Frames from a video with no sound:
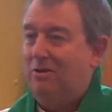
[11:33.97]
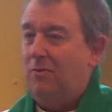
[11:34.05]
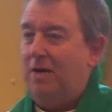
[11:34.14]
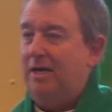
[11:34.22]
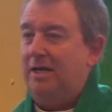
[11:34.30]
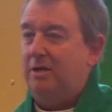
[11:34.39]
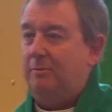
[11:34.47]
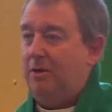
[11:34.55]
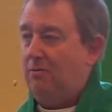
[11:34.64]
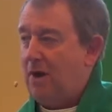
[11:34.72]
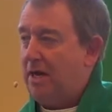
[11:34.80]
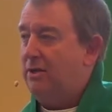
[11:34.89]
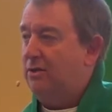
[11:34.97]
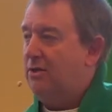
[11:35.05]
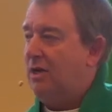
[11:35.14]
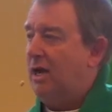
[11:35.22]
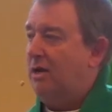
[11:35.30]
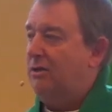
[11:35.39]
We need to be
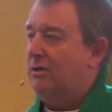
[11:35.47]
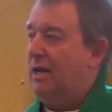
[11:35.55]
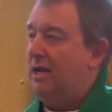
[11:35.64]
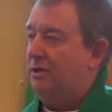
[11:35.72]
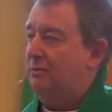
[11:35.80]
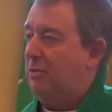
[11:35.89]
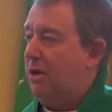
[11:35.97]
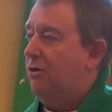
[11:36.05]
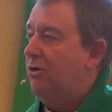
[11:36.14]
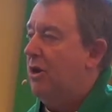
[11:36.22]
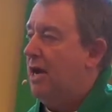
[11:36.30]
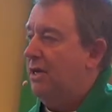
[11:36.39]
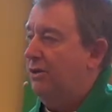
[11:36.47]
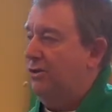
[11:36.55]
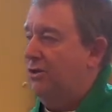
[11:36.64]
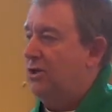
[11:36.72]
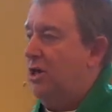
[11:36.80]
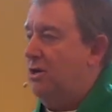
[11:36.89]
reconciled as mother and
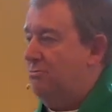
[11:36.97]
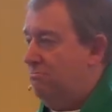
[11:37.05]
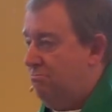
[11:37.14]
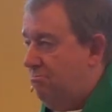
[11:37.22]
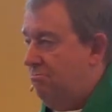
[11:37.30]
son.